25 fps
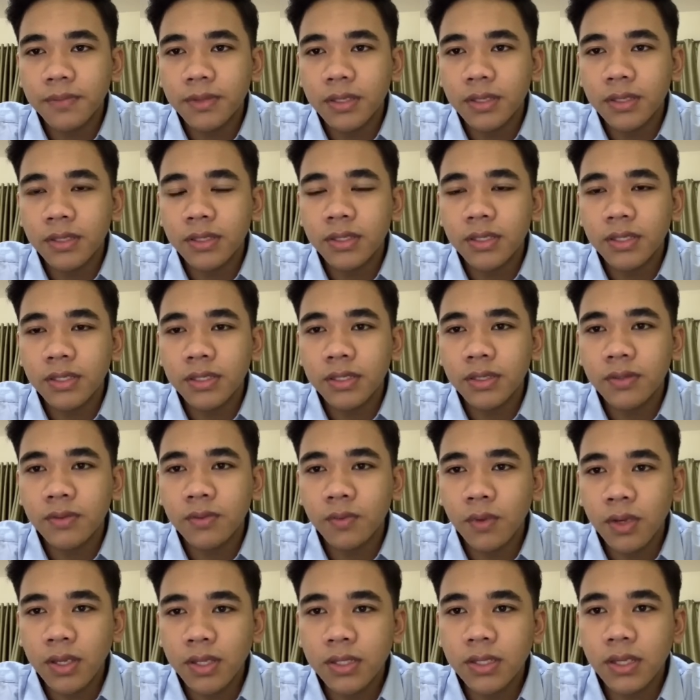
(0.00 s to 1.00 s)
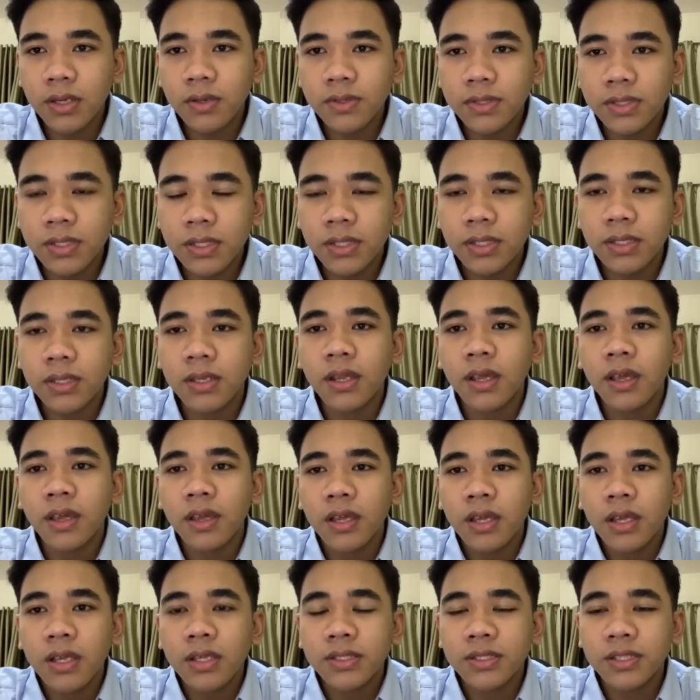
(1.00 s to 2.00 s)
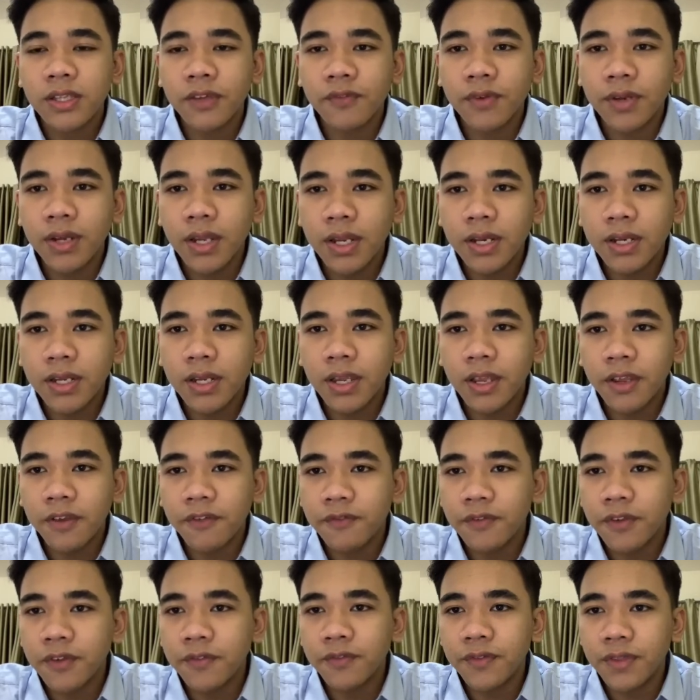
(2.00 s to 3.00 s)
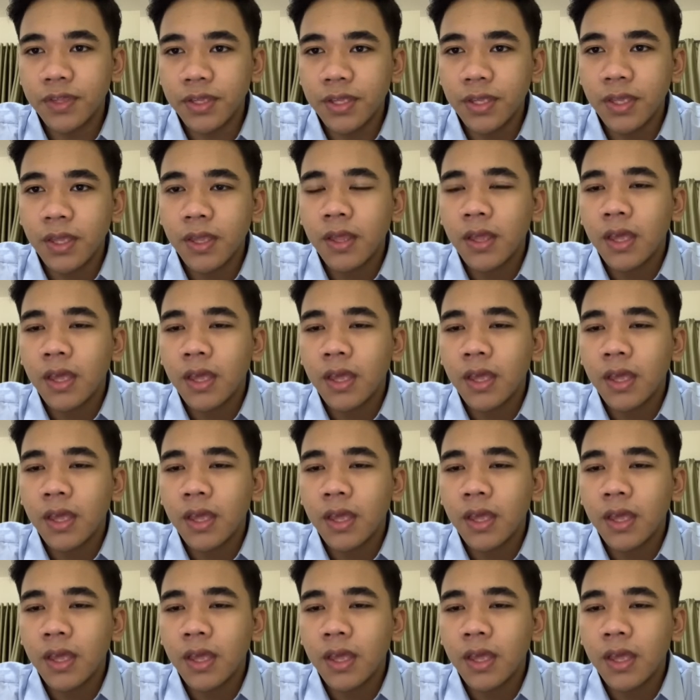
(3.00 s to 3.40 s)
31,750,